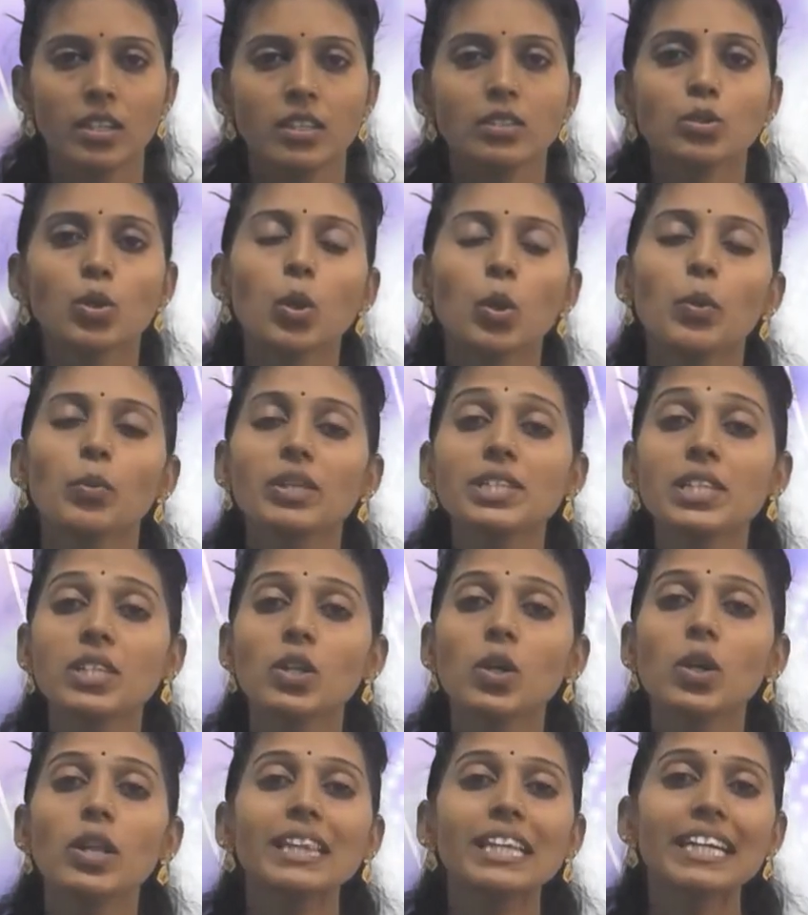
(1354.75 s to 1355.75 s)
So which
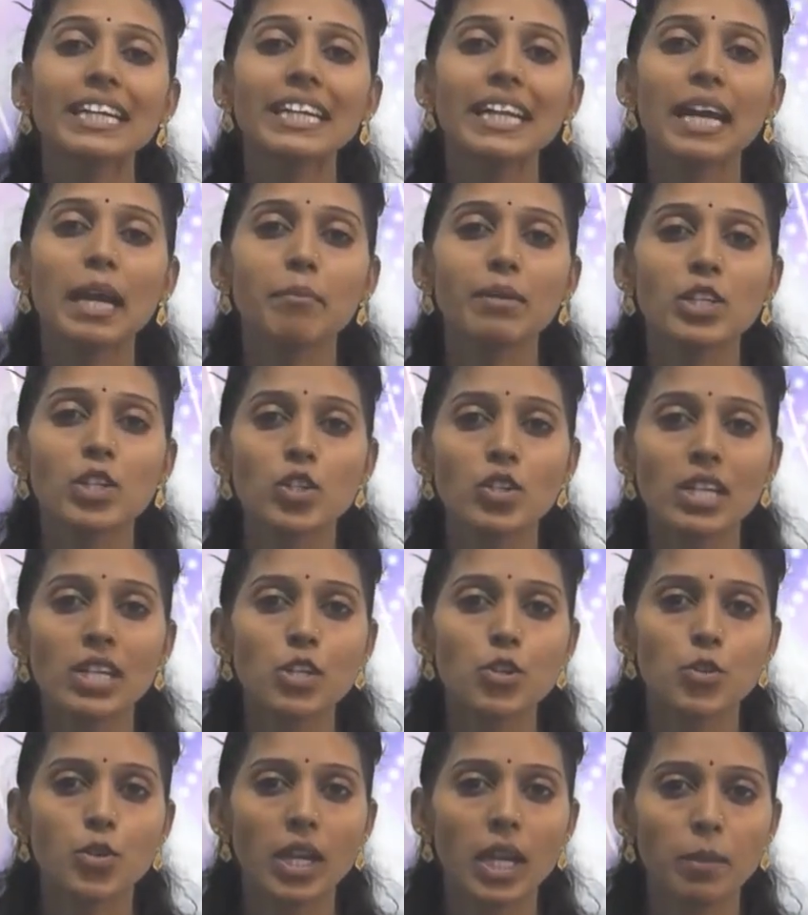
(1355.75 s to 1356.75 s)
and all
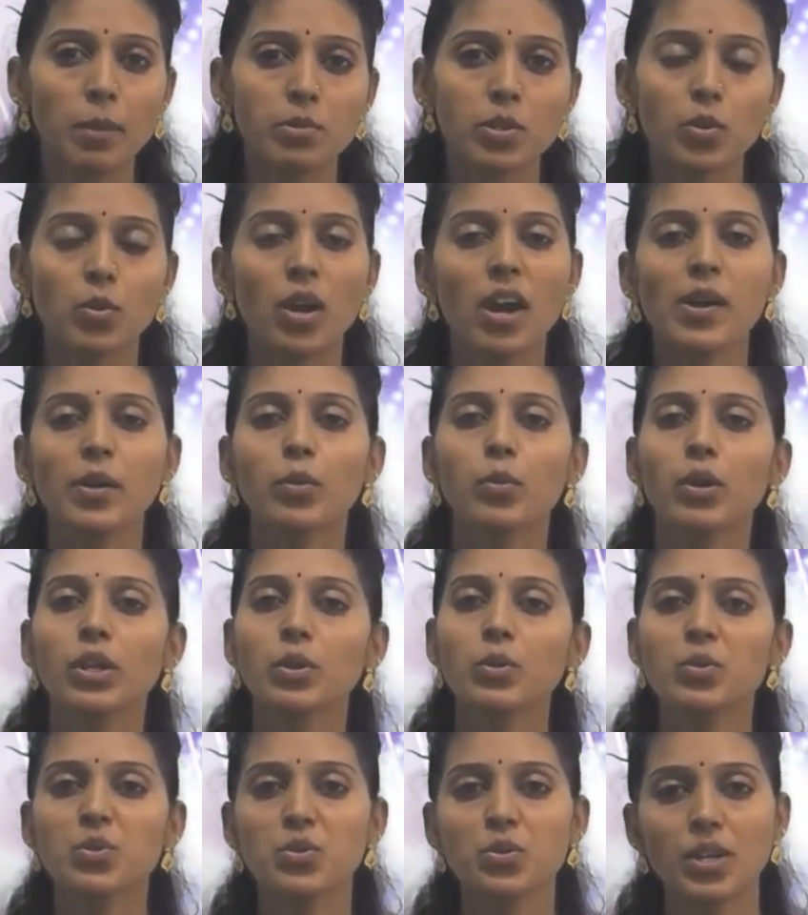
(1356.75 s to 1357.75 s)
3-dimensional shapes we are
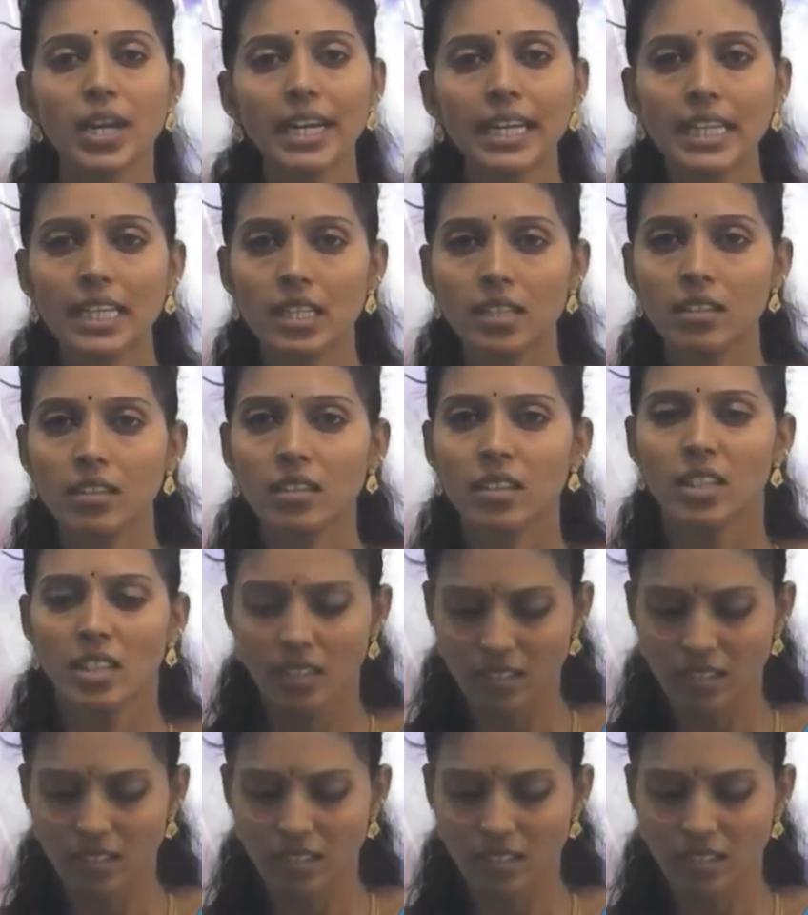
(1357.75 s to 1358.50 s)
going to study here?